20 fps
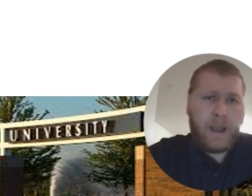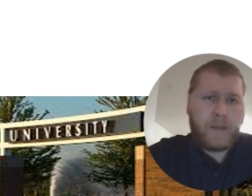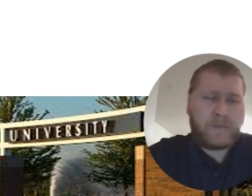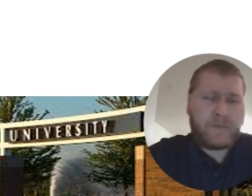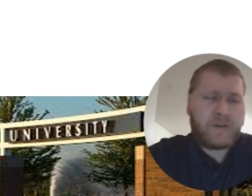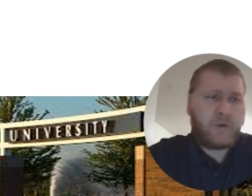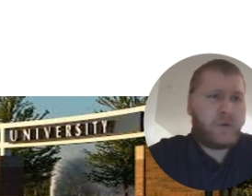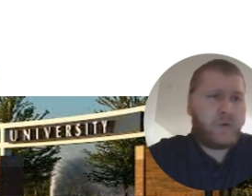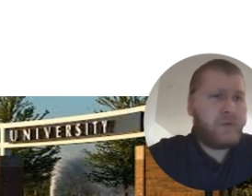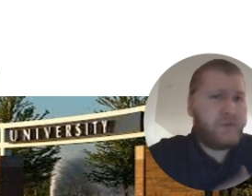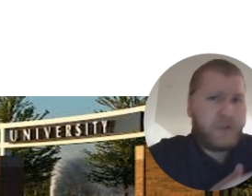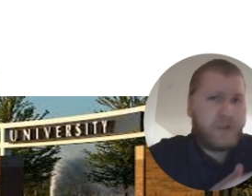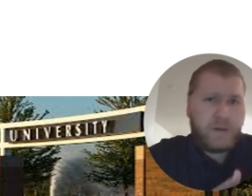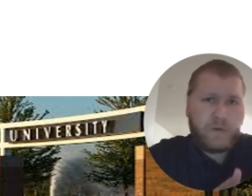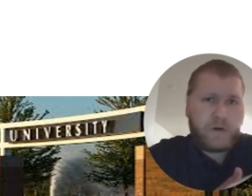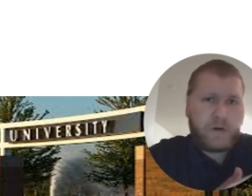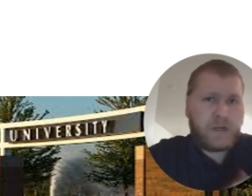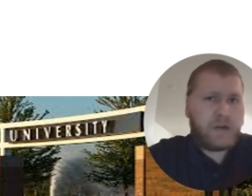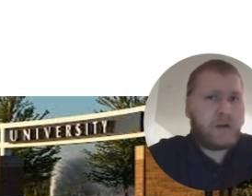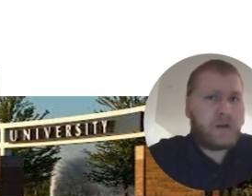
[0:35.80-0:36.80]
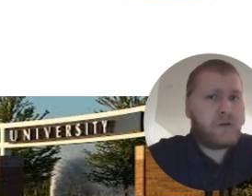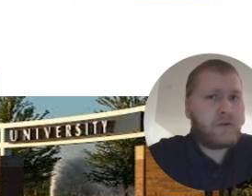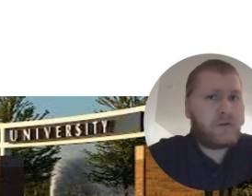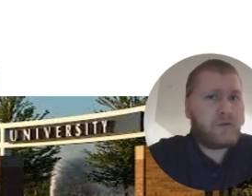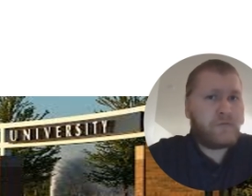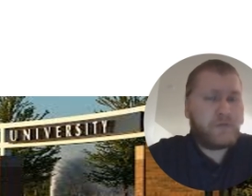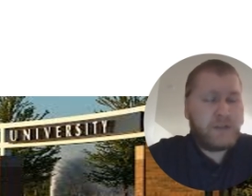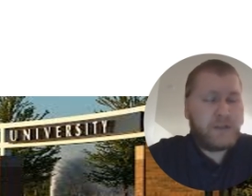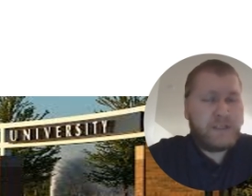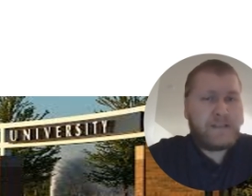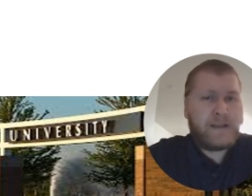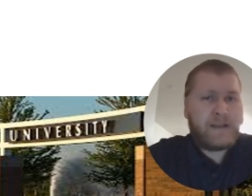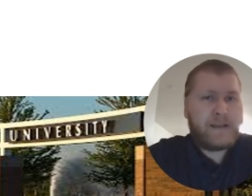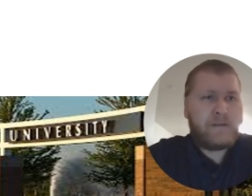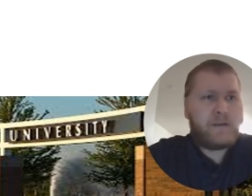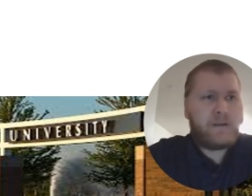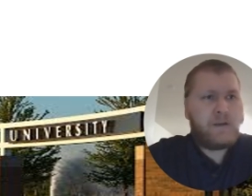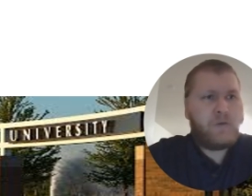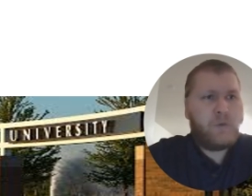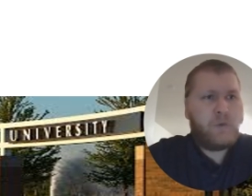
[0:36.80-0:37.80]
So we really work really
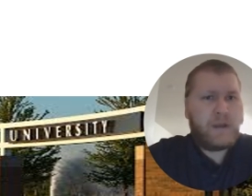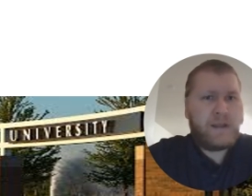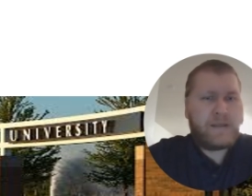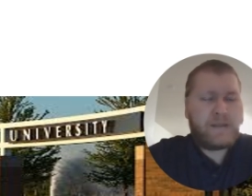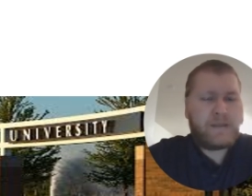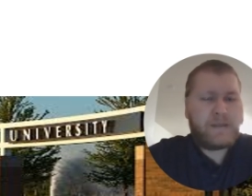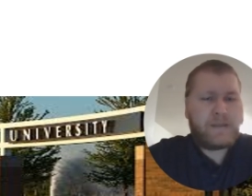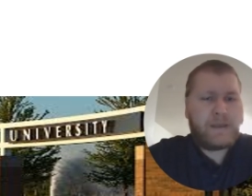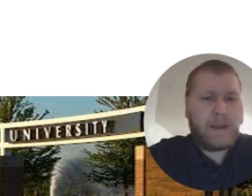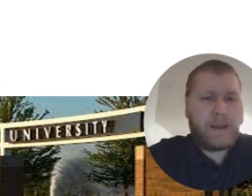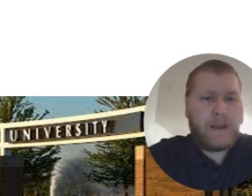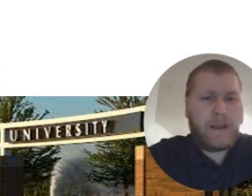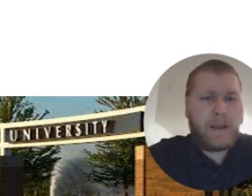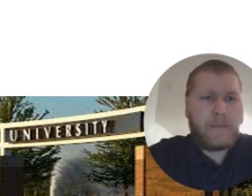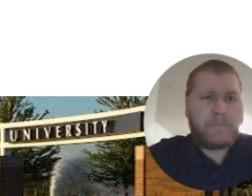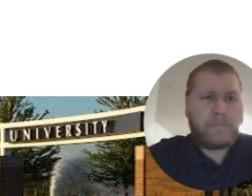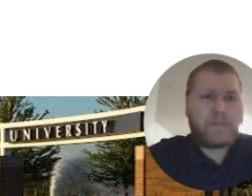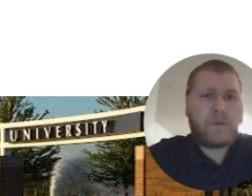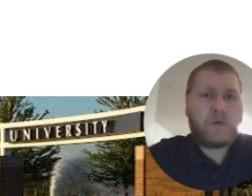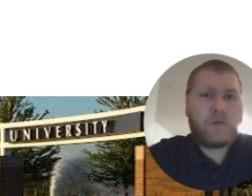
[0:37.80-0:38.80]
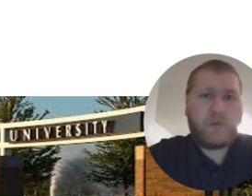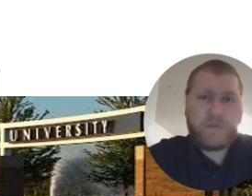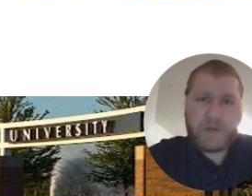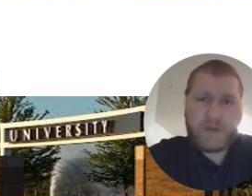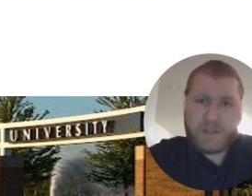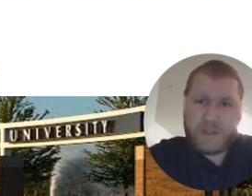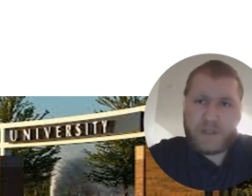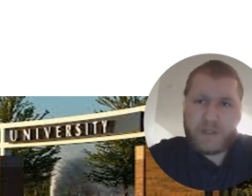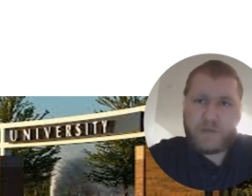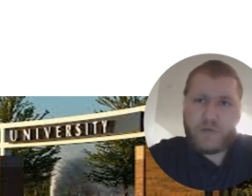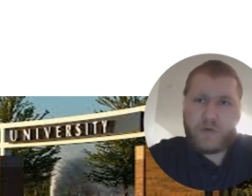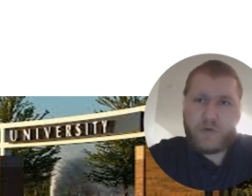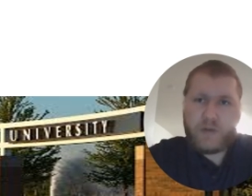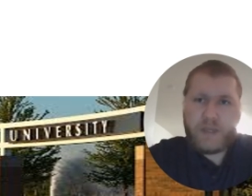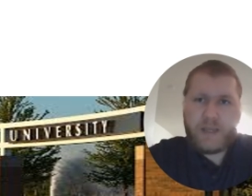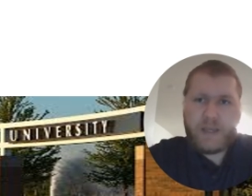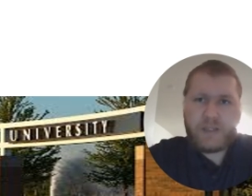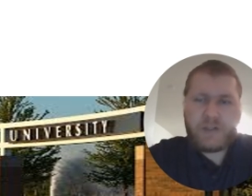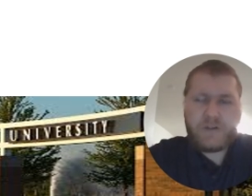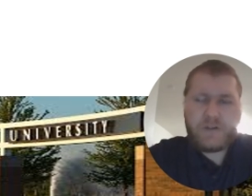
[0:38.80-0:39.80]
tightly with university
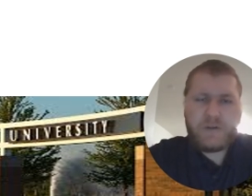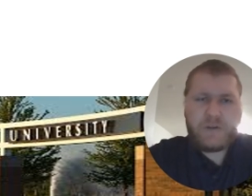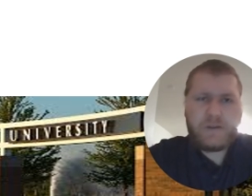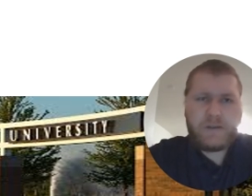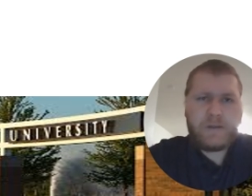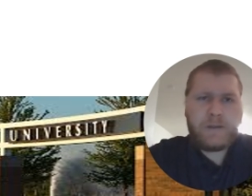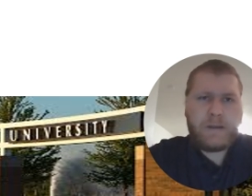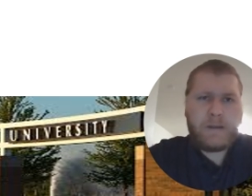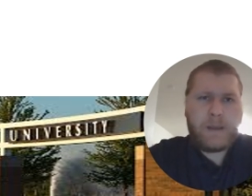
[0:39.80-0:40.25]
communications.